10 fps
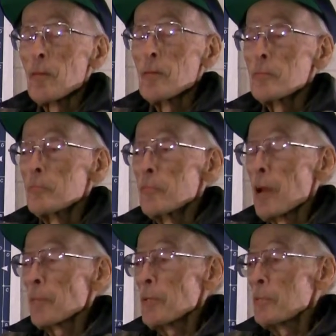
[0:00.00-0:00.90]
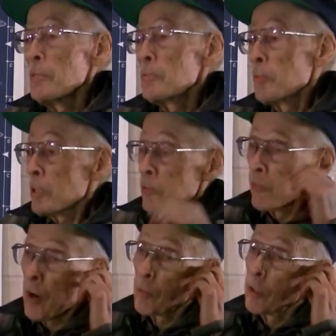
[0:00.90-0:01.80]
His family, he brings his
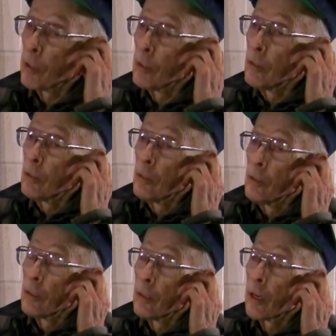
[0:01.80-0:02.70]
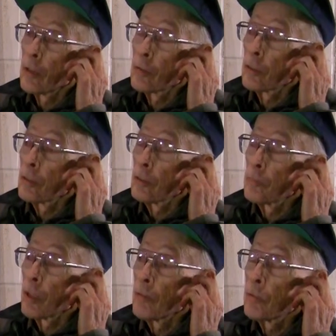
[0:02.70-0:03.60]
family in the hangars there
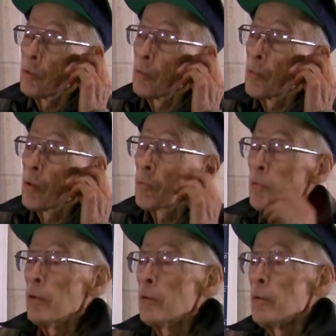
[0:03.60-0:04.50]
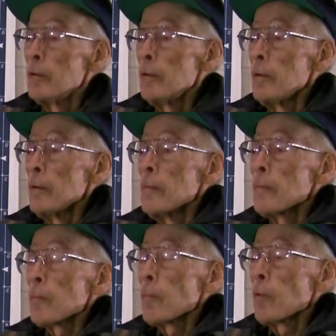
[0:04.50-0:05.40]
sometimes showing him airplanes.
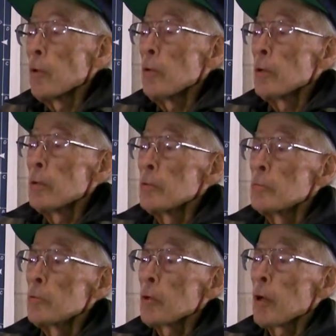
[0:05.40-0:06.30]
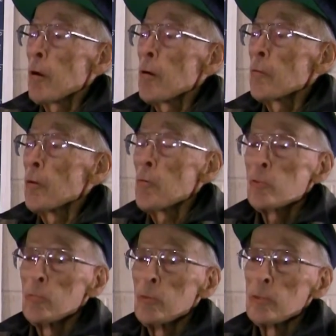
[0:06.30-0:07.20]
He took it out over the
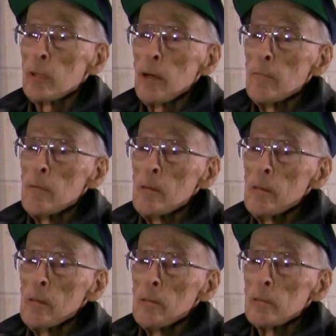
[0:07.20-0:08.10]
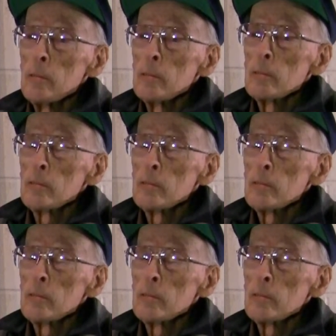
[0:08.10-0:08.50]
ocean one time, the